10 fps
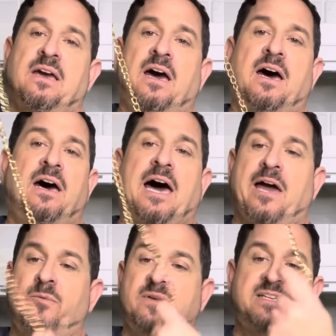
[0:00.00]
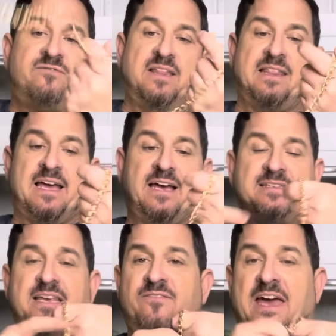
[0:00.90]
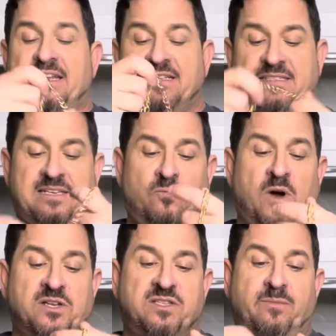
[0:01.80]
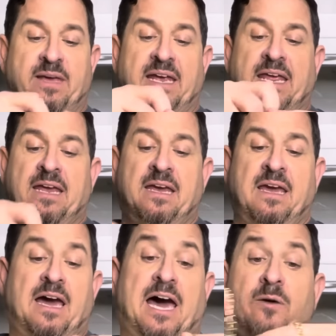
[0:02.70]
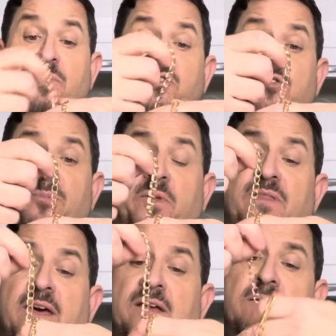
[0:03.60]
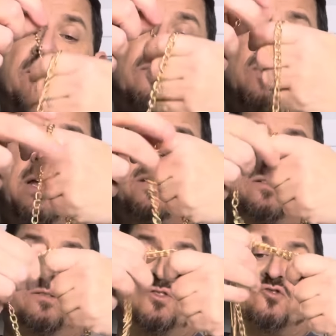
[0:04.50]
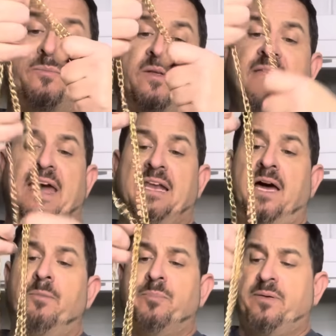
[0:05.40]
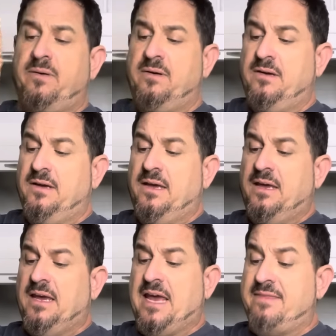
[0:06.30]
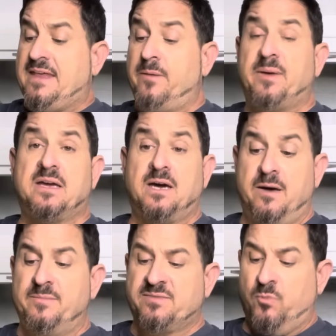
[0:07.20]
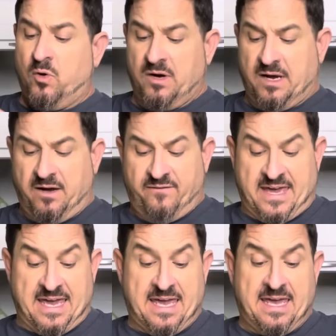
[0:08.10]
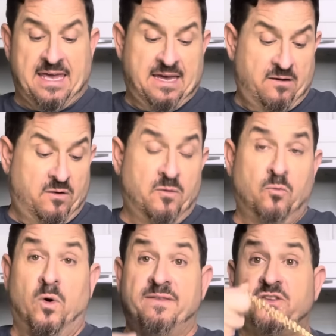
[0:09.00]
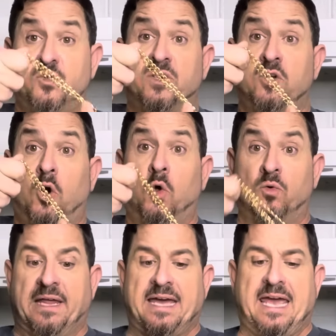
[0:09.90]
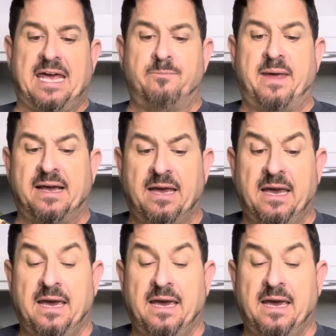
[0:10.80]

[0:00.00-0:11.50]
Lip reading: I would definitely, like I said, if you didn't watch the beginning, I would triple, what I do is triple that up, and then it becomes more of a one that you can hold, like a handbag.